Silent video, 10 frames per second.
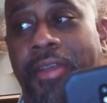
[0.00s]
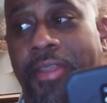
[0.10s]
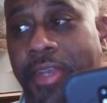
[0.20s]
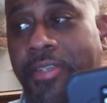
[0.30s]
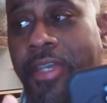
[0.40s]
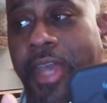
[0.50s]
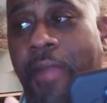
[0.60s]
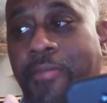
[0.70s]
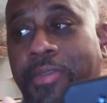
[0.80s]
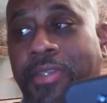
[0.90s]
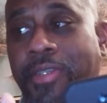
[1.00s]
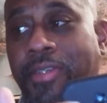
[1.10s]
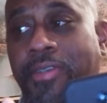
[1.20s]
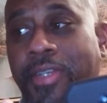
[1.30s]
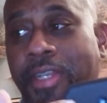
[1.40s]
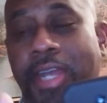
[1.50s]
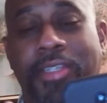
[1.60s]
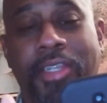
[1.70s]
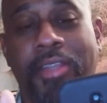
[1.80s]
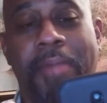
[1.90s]
There's your cameras, your
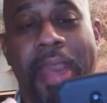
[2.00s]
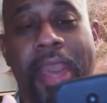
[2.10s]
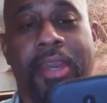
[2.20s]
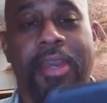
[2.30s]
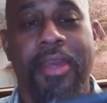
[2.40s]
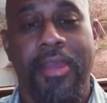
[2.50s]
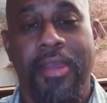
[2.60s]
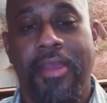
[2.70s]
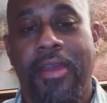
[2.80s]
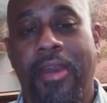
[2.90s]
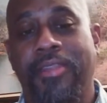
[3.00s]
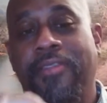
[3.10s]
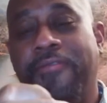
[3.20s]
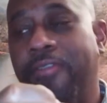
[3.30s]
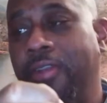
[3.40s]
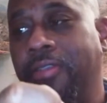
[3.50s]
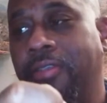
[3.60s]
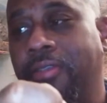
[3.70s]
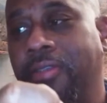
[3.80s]
lens in the back, on the front,